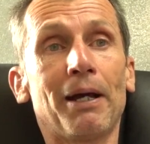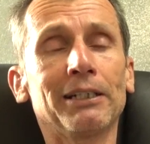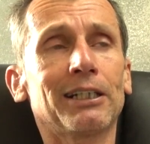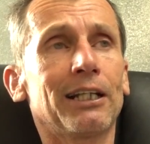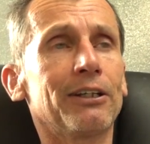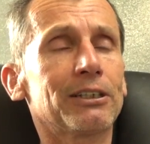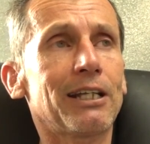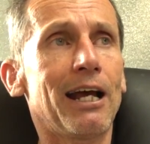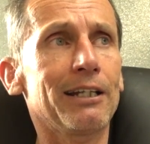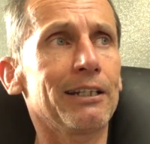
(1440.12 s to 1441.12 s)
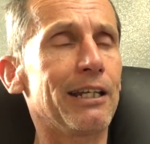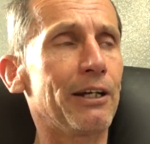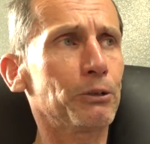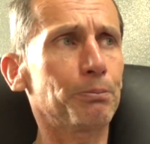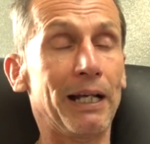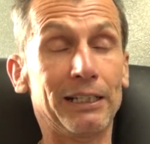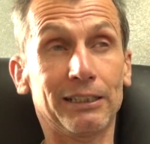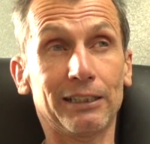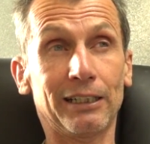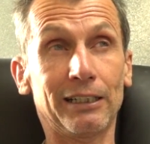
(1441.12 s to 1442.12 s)
Basically, I started in
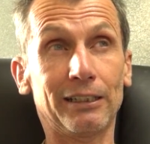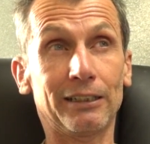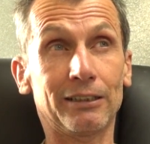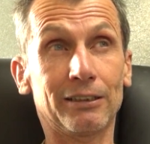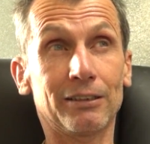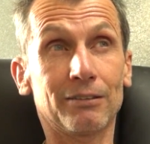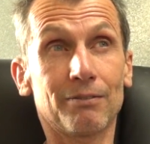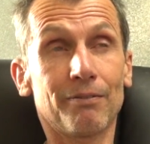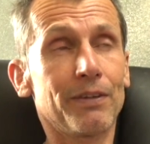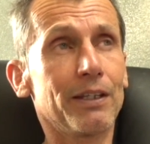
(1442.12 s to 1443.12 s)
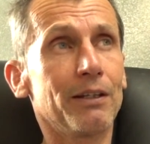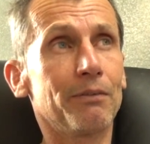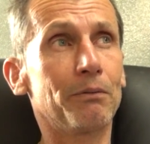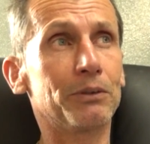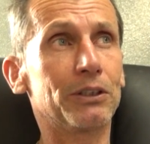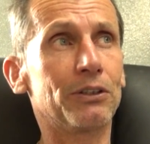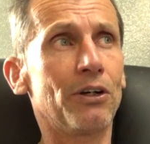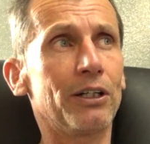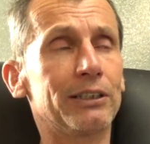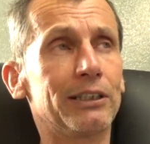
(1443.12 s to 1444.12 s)
aerospace in, when was it,
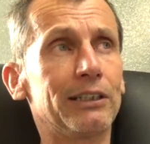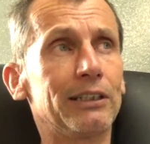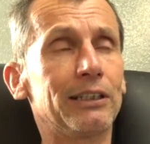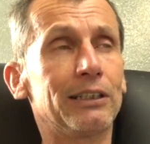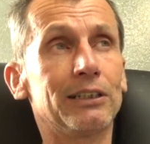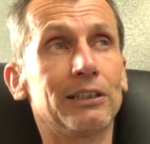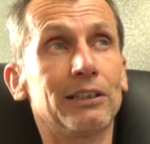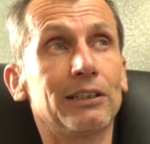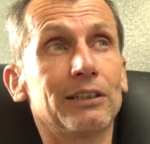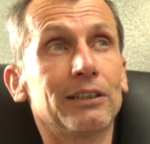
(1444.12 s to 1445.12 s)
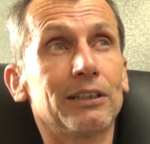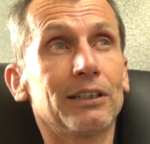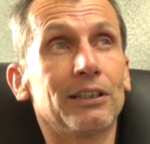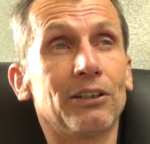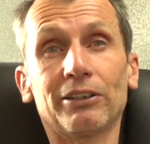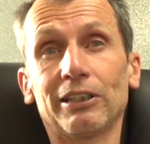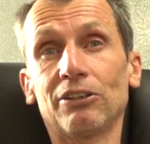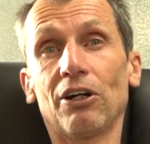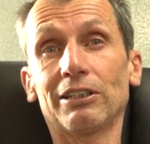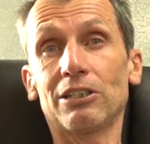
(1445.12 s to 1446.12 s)

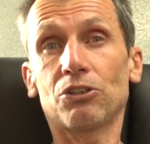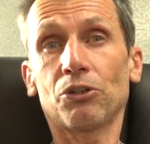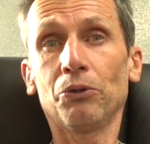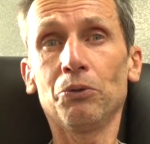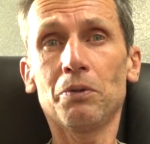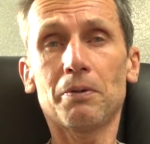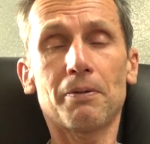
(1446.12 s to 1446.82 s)
1992.